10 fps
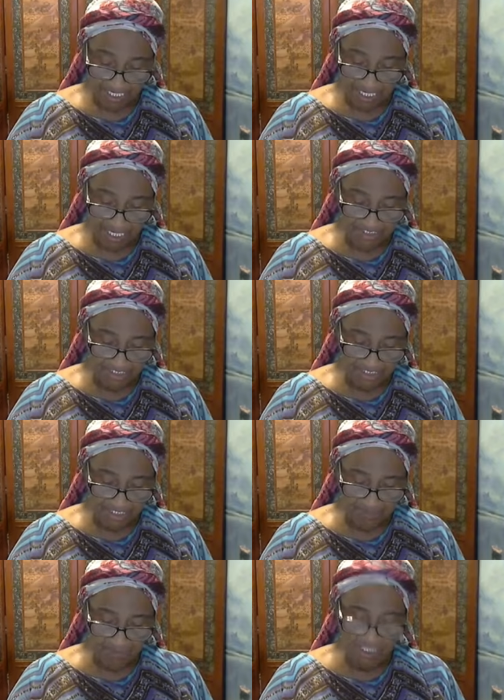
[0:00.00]
And
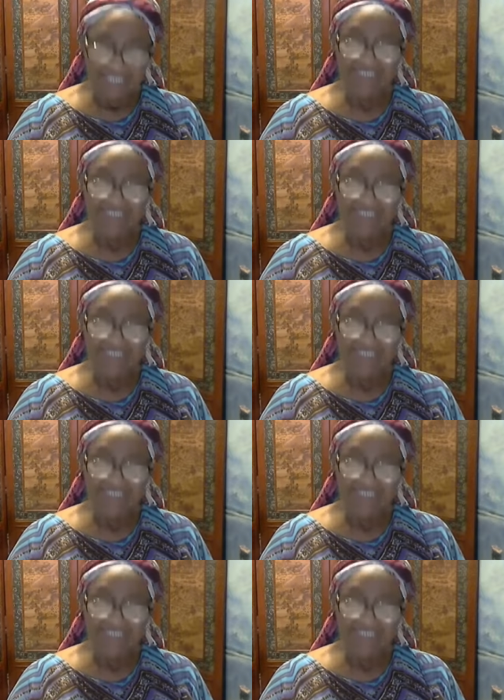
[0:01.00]
she was